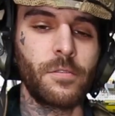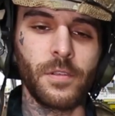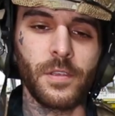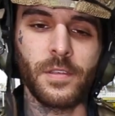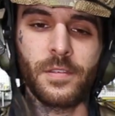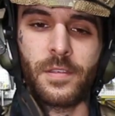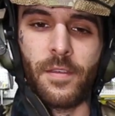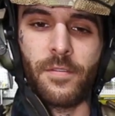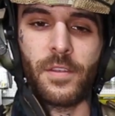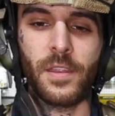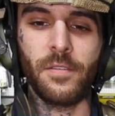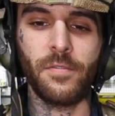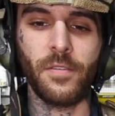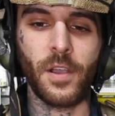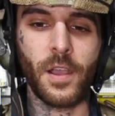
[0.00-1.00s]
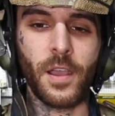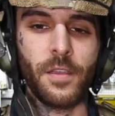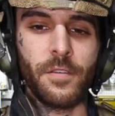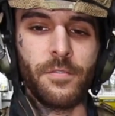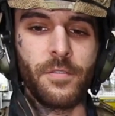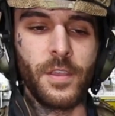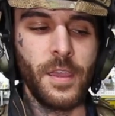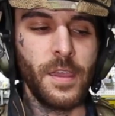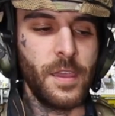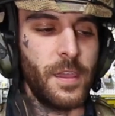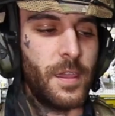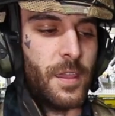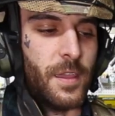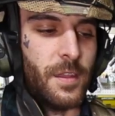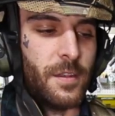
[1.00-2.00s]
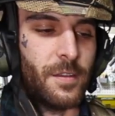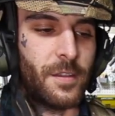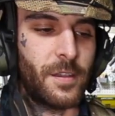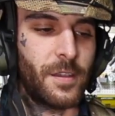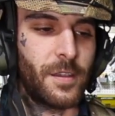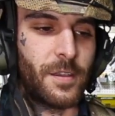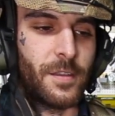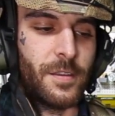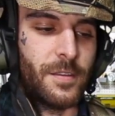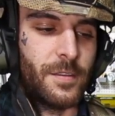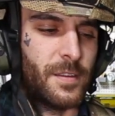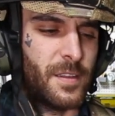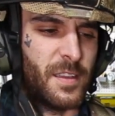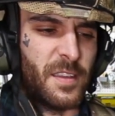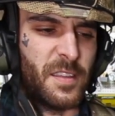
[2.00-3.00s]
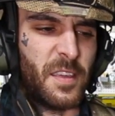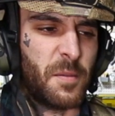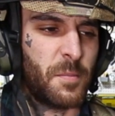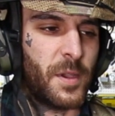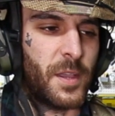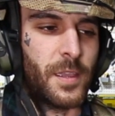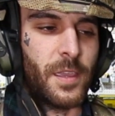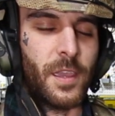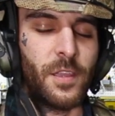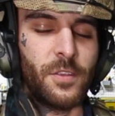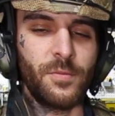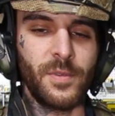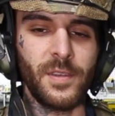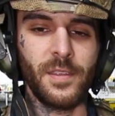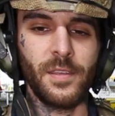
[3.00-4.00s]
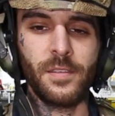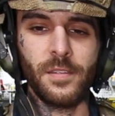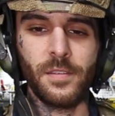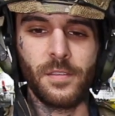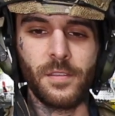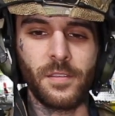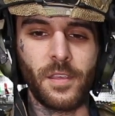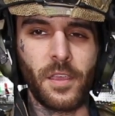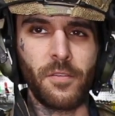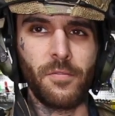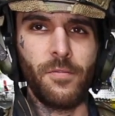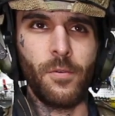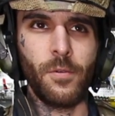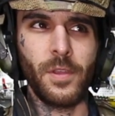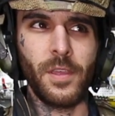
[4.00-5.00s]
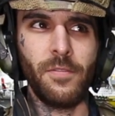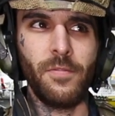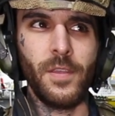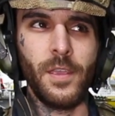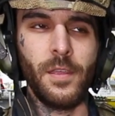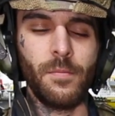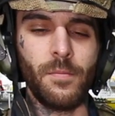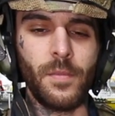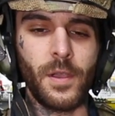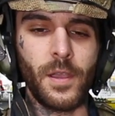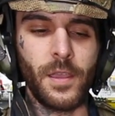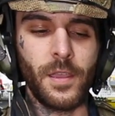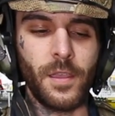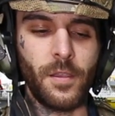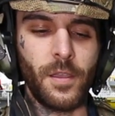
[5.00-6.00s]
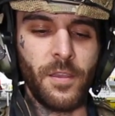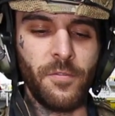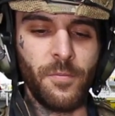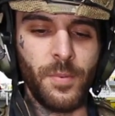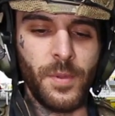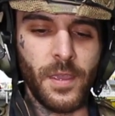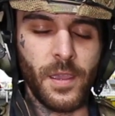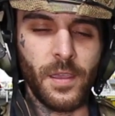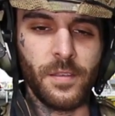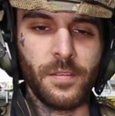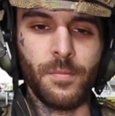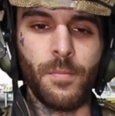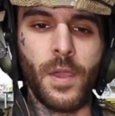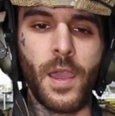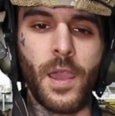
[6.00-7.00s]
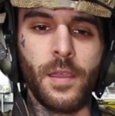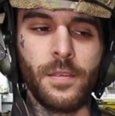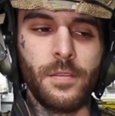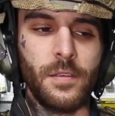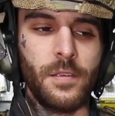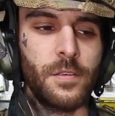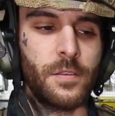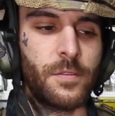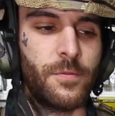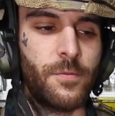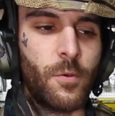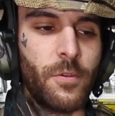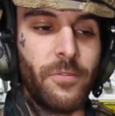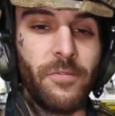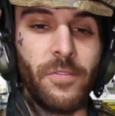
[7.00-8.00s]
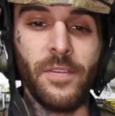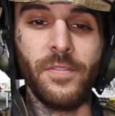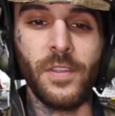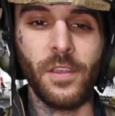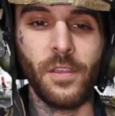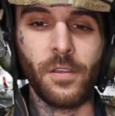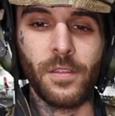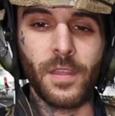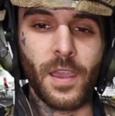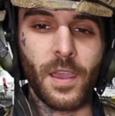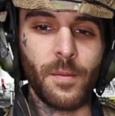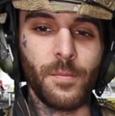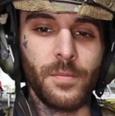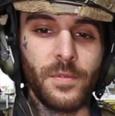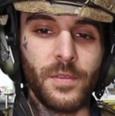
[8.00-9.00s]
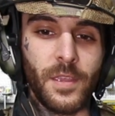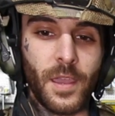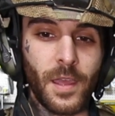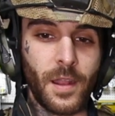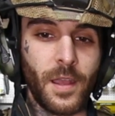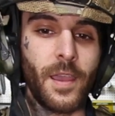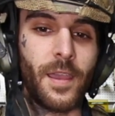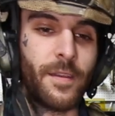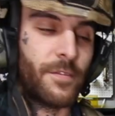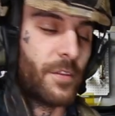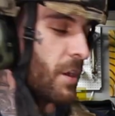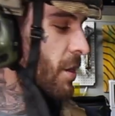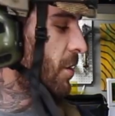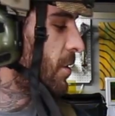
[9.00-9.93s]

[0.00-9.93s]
375, and I think my engagement distance is like 40 feet. My FPS max is 450 on that, yet I have not